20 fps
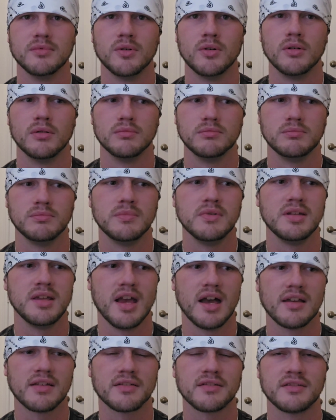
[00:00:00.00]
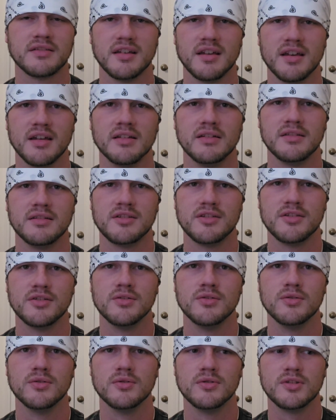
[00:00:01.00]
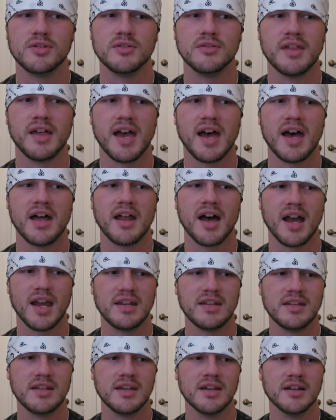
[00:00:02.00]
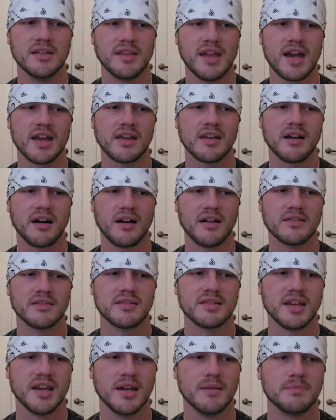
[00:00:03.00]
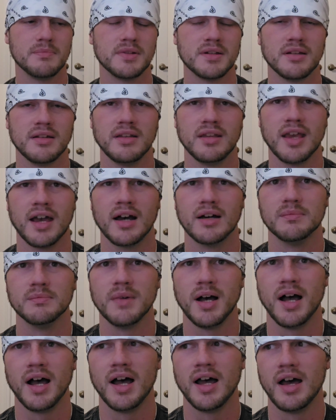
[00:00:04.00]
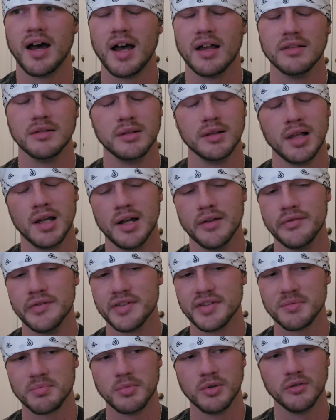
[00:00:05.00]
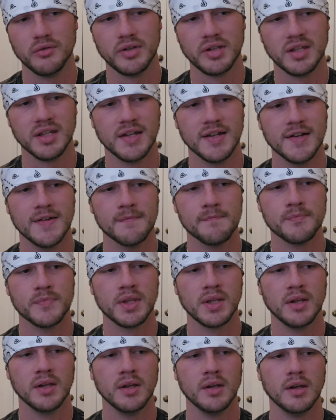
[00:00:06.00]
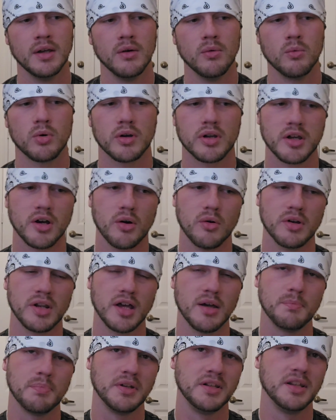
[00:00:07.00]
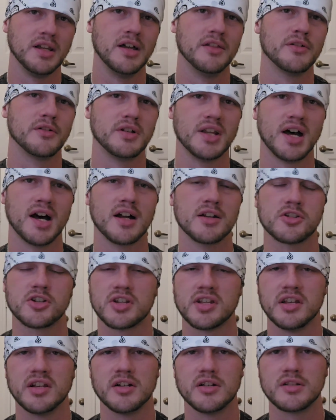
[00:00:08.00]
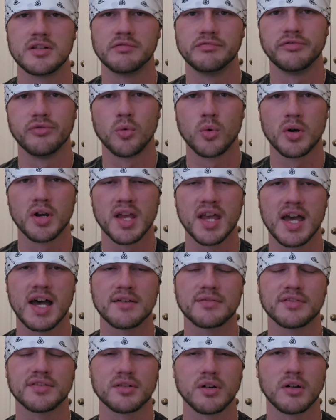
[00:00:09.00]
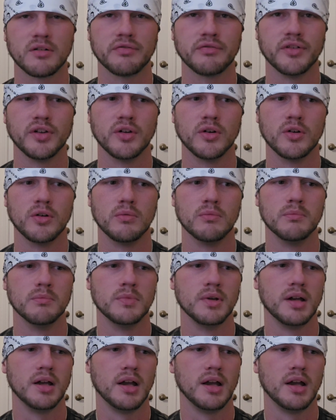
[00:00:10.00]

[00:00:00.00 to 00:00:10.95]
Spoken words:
to that idea, that concept. I love this movie. We're going up another notch here to 4.5-star film.